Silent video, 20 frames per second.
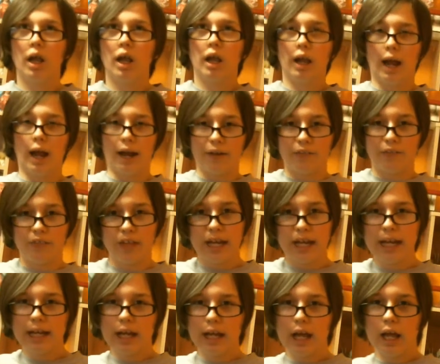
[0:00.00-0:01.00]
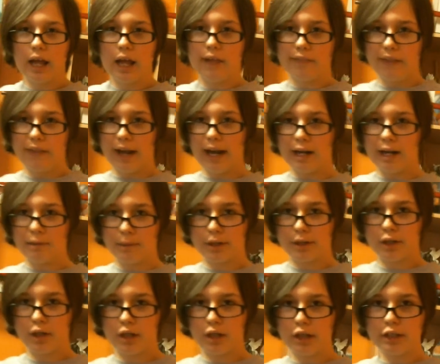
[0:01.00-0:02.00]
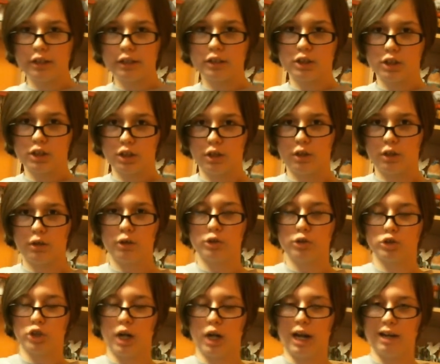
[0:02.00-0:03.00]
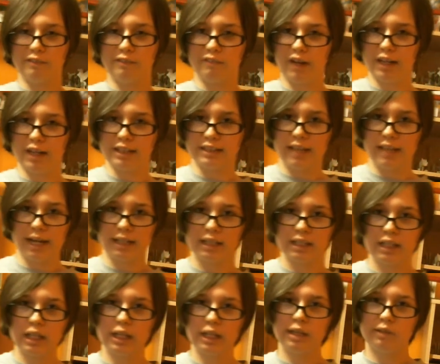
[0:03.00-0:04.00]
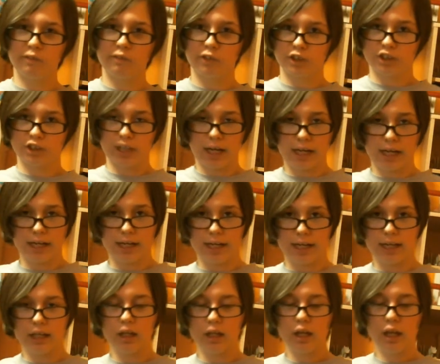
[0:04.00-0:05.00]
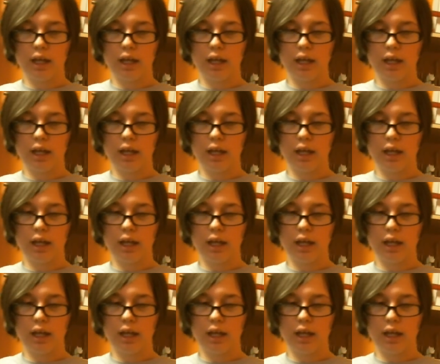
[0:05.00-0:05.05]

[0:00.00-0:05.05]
I think that it'd be good to try and find a technique for shading